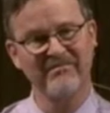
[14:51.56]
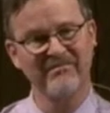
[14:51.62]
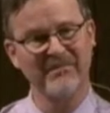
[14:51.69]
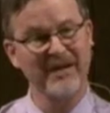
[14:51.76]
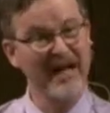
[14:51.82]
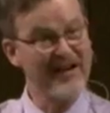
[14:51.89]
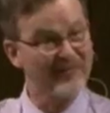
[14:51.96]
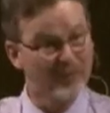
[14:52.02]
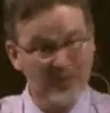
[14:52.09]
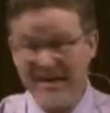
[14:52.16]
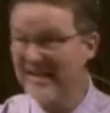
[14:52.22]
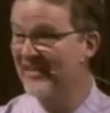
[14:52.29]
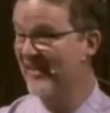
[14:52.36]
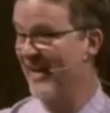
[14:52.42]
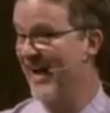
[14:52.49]
But I've
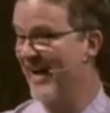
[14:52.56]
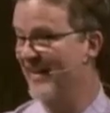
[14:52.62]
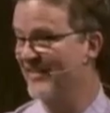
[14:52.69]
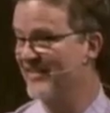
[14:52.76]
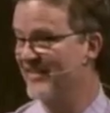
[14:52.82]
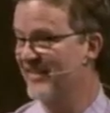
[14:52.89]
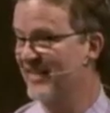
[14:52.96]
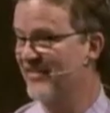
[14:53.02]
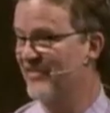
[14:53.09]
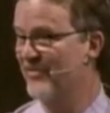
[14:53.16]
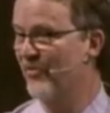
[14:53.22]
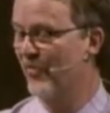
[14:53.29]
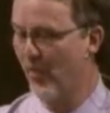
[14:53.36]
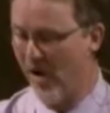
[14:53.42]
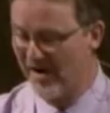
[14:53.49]
realized that
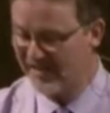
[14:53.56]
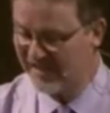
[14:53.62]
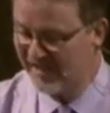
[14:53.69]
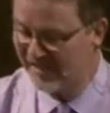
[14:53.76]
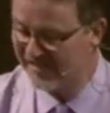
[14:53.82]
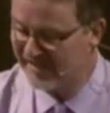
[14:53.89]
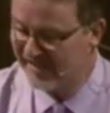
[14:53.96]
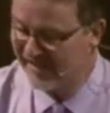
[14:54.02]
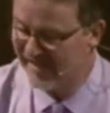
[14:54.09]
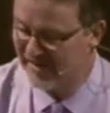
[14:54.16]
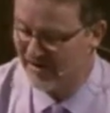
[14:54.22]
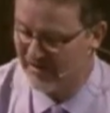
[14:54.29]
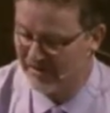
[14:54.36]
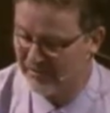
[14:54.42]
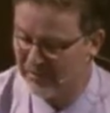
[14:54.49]
wanting to get
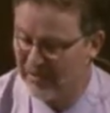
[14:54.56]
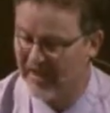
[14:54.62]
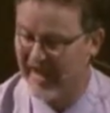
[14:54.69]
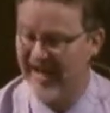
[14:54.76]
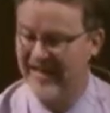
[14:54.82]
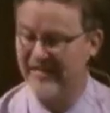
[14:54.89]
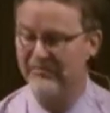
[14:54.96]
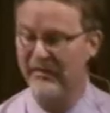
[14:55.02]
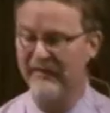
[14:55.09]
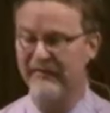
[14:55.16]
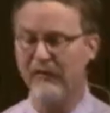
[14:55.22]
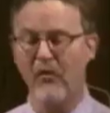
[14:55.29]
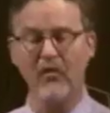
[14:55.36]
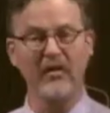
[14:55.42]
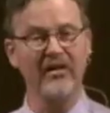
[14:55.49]
on a plane
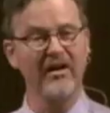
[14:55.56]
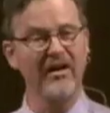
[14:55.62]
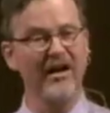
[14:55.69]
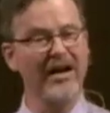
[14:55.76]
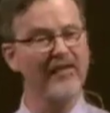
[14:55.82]
before